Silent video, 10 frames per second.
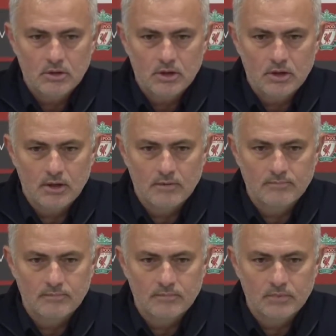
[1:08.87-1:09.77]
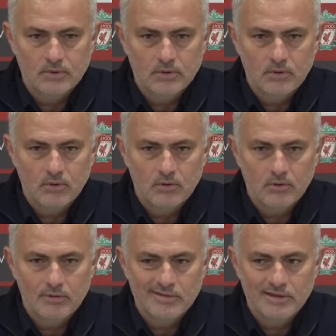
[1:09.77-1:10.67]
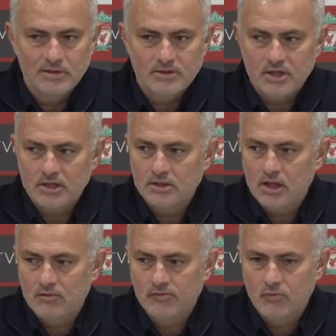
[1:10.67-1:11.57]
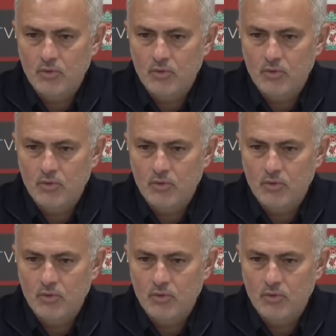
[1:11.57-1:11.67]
In the second half,